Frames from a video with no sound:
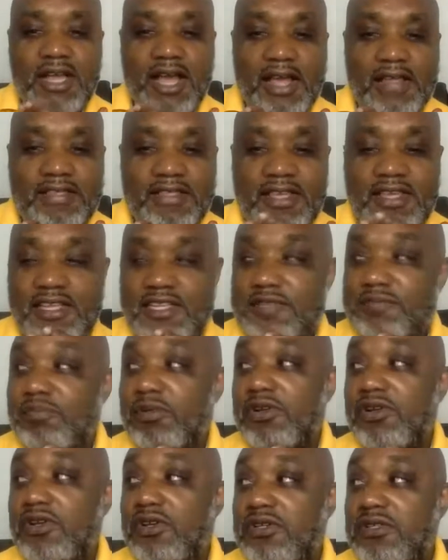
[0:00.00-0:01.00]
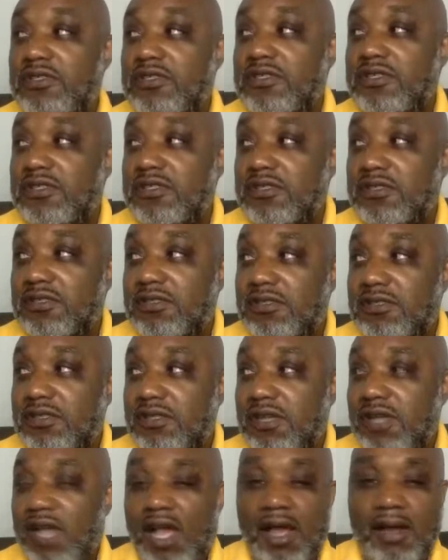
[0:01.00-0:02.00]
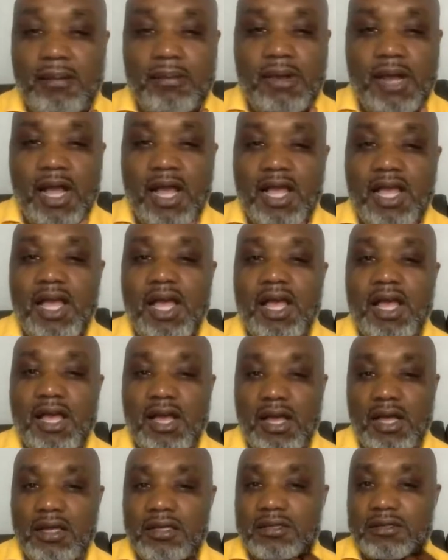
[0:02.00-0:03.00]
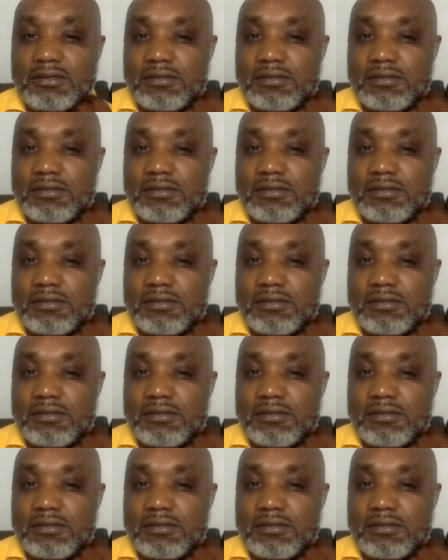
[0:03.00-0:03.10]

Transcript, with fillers: I think it's pronounced cabra caca.